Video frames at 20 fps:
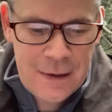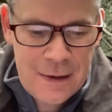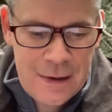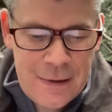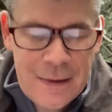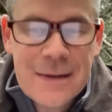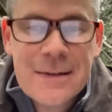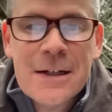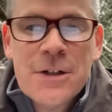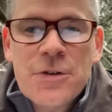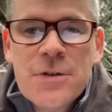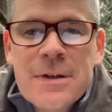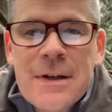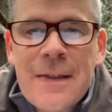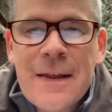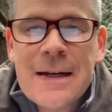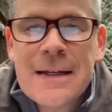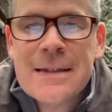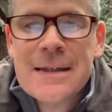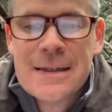It's interesting
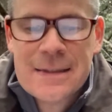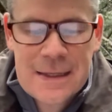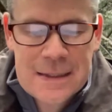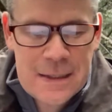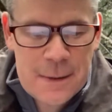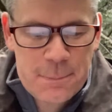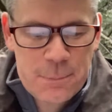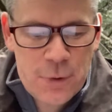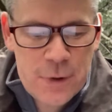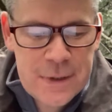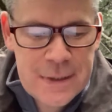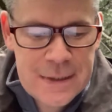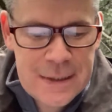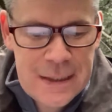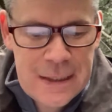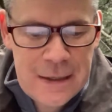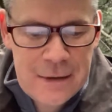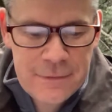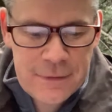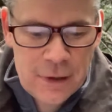that he says it's a
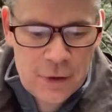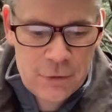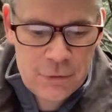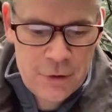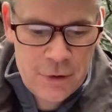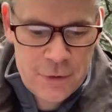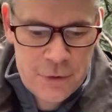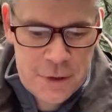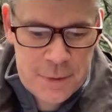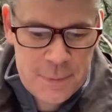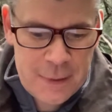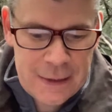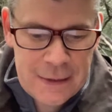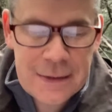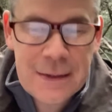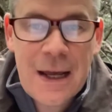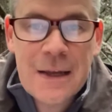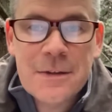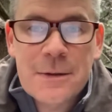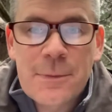perceived encroachment
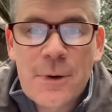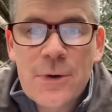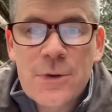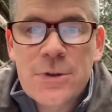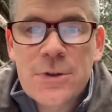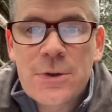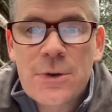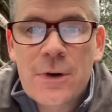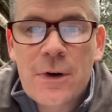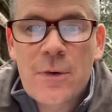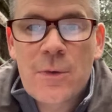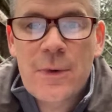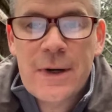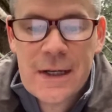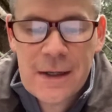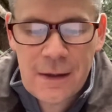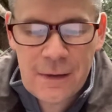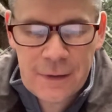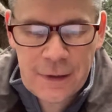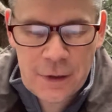as opposed to a
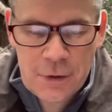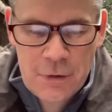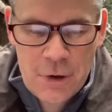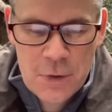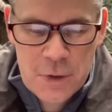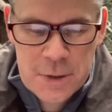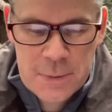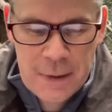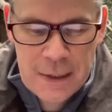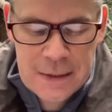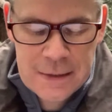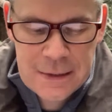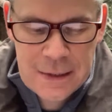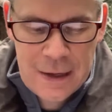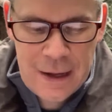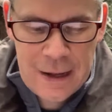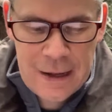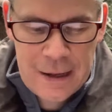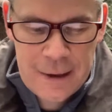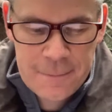real encroachment,
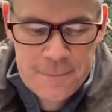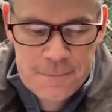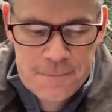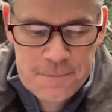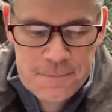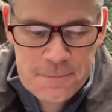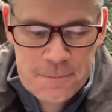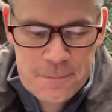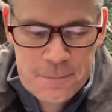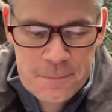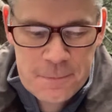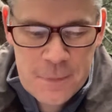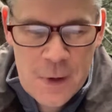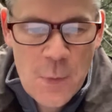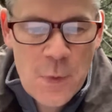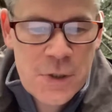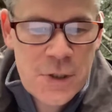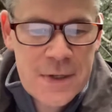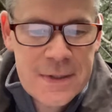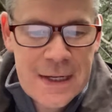
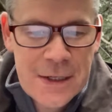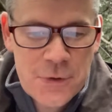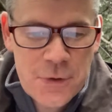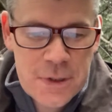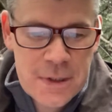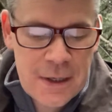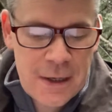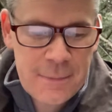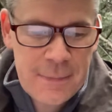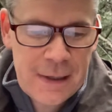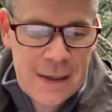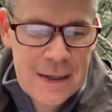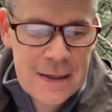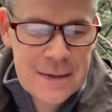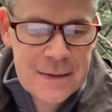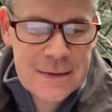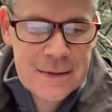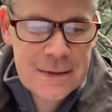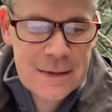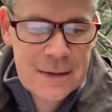which is interesting
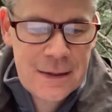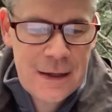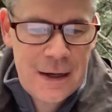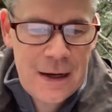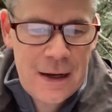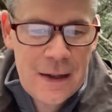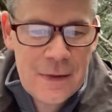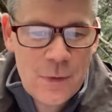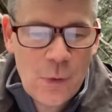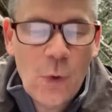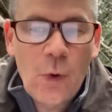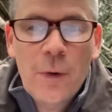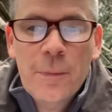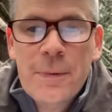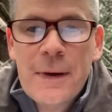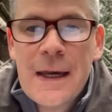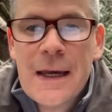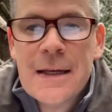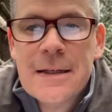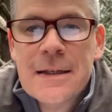because in the whole
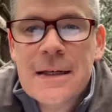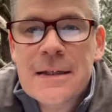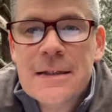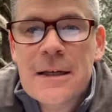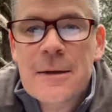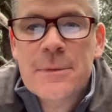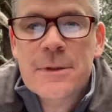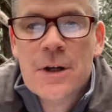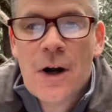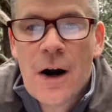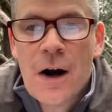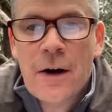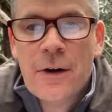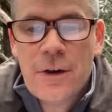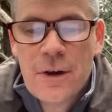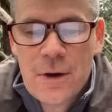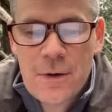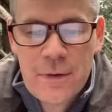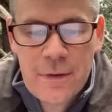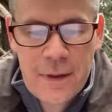piece he seems to
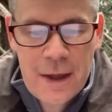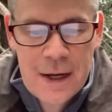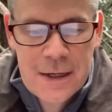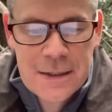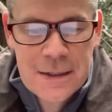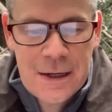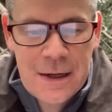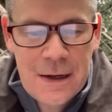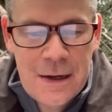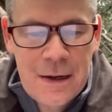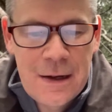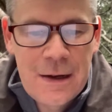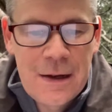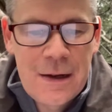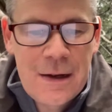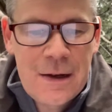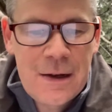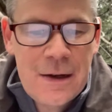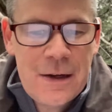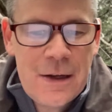argue that
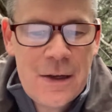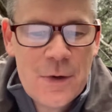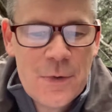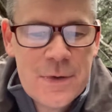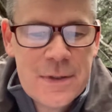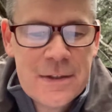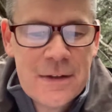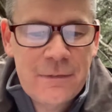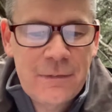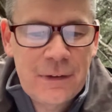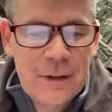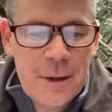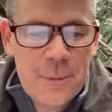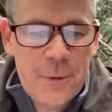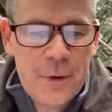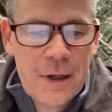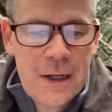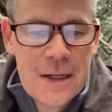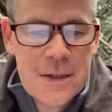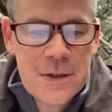civil
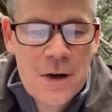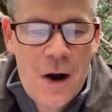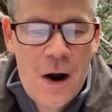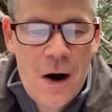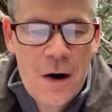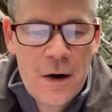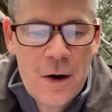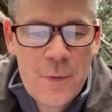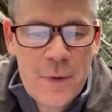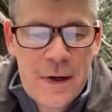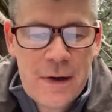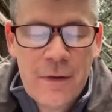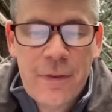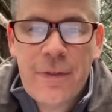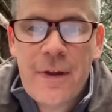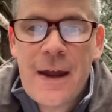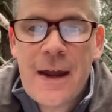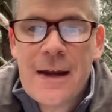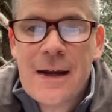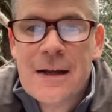liberties are a real
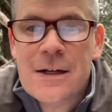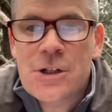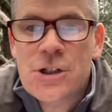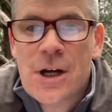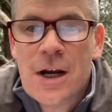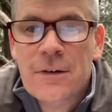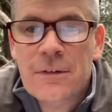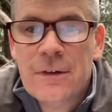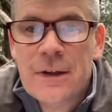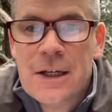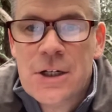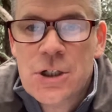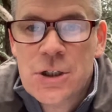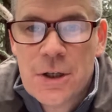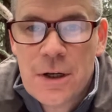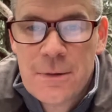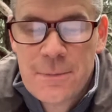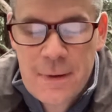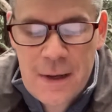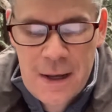thing and generally
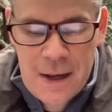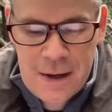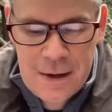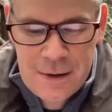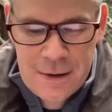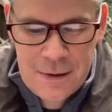should be